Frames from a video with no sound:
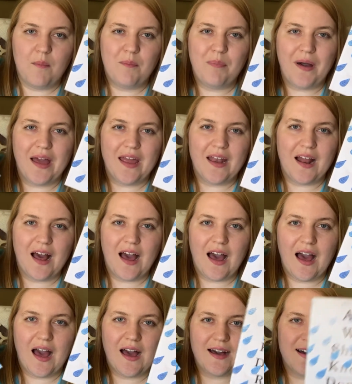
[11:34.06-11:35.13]
But
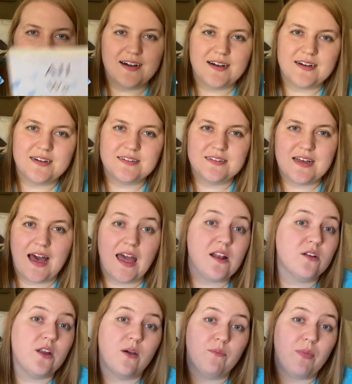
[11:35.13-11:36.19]
I
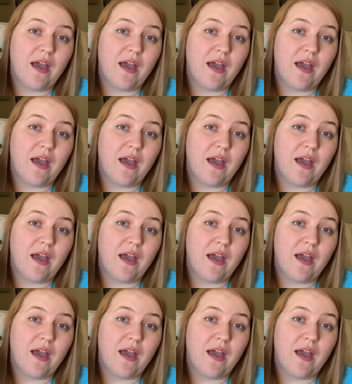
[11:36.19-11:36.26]
don't know.